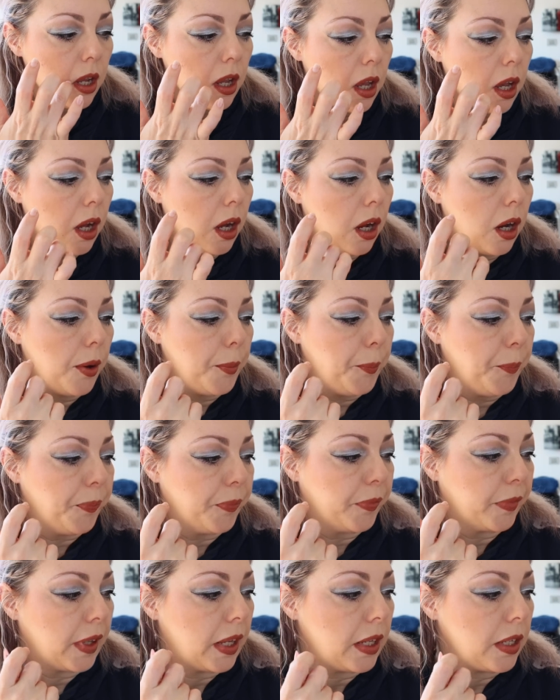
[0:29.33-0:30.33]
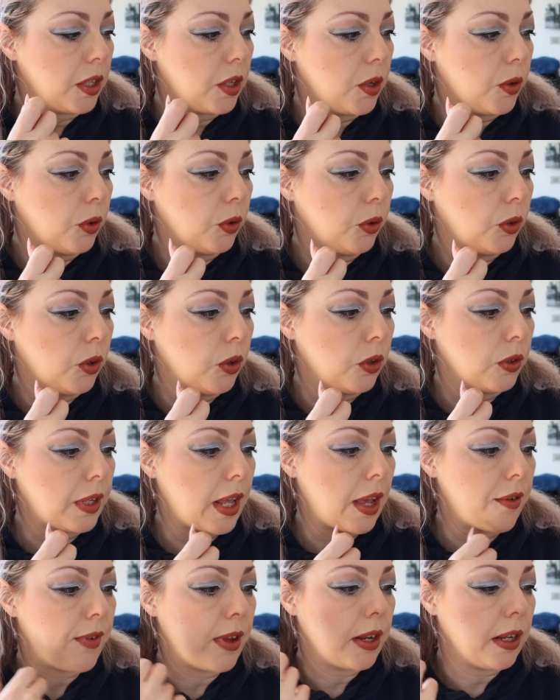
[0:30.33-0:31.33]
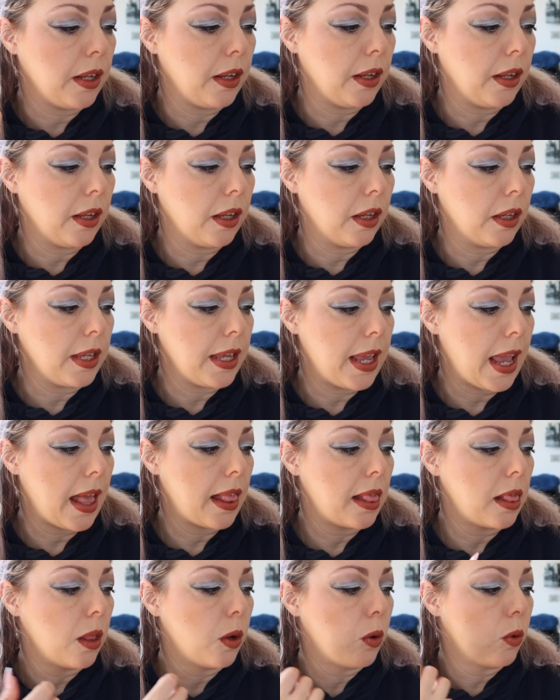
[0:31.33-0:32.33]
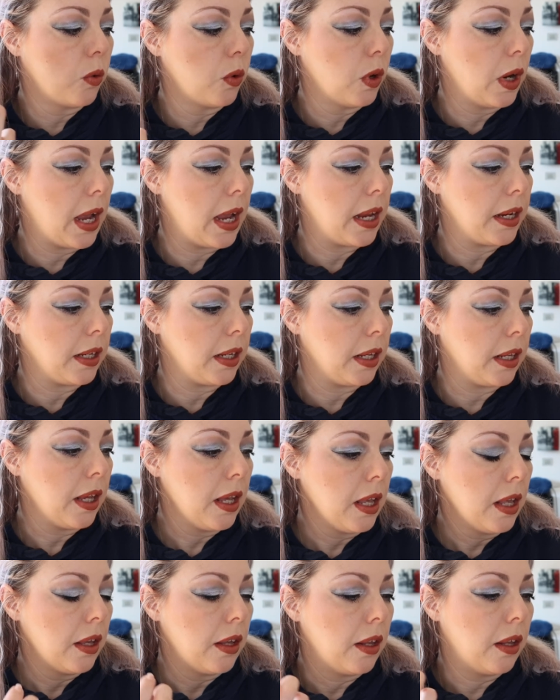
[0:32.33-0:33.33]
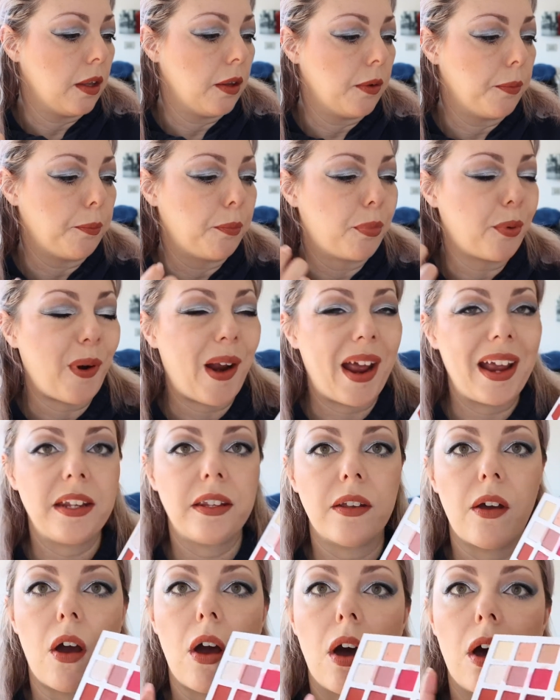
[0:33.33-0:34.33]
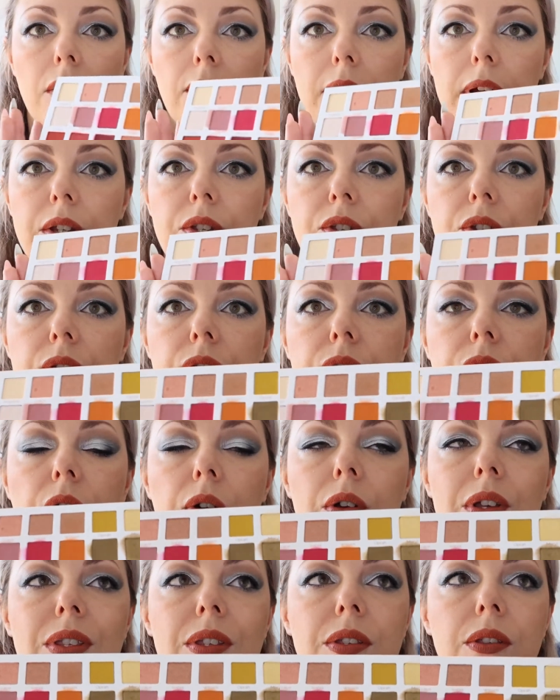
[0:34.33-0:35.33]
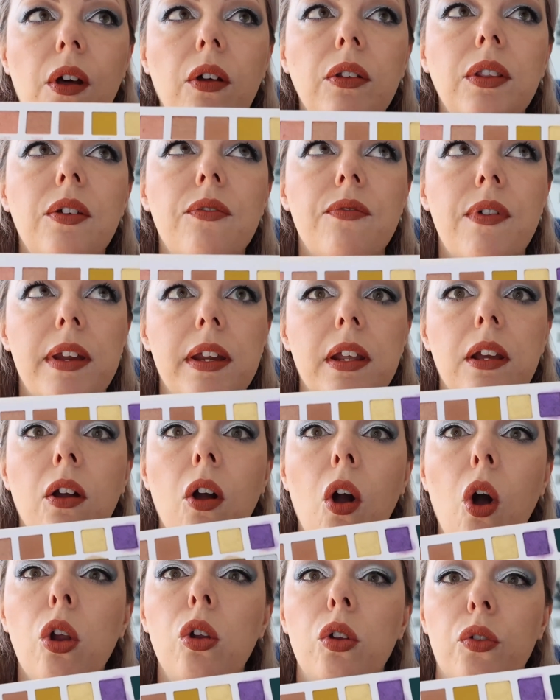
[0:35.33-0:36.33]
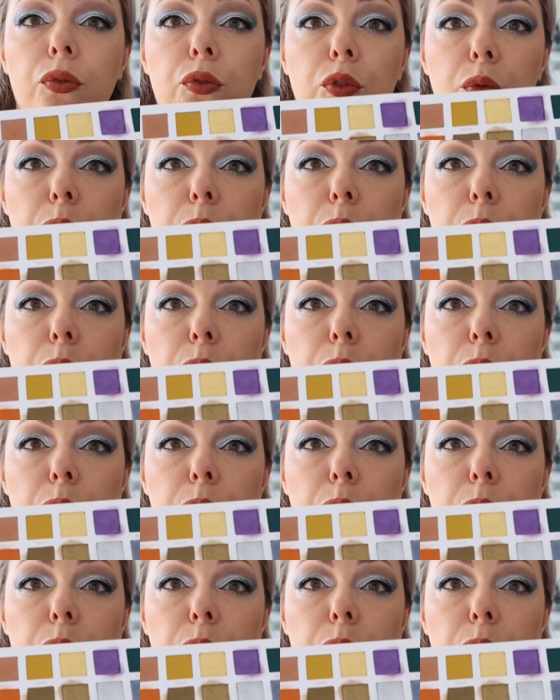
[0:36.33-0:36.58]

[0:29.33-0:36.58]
and you don't have any yellow, any bright orange, so it's not a very colorful